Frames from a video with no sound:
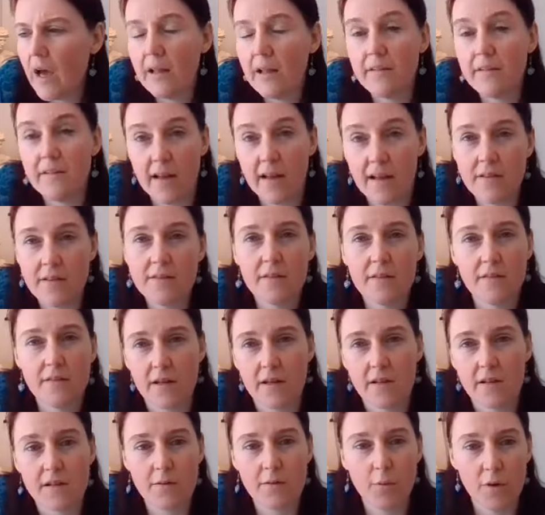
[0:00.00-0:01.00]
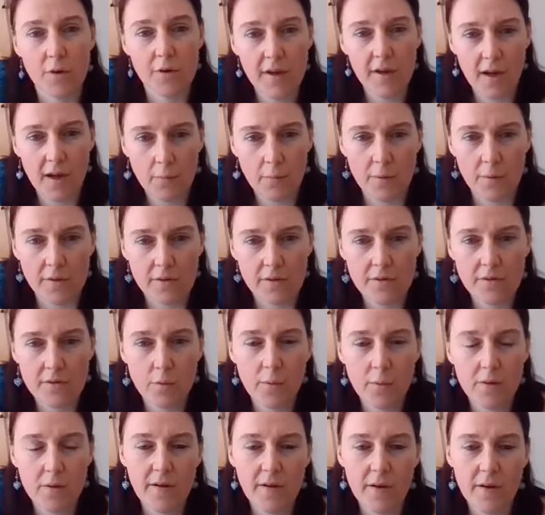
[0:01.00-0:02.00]
And that is exactly what happened.
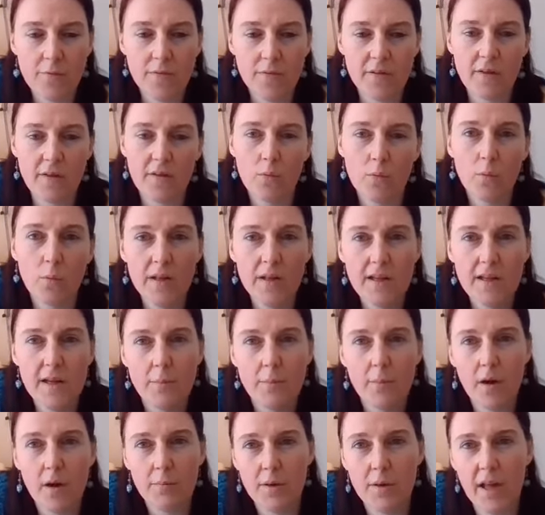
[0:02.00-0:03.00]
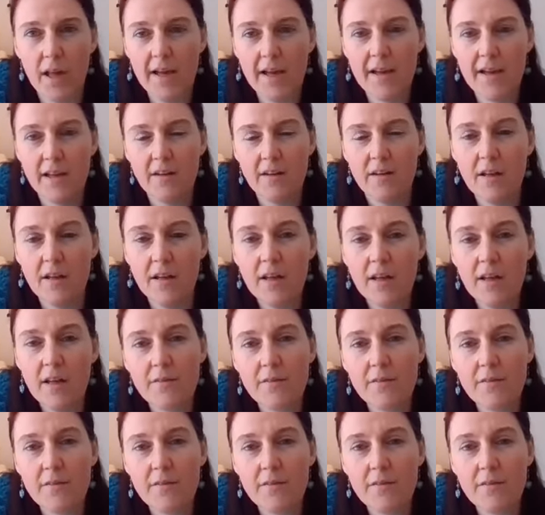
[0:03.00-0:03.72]
So we found William applying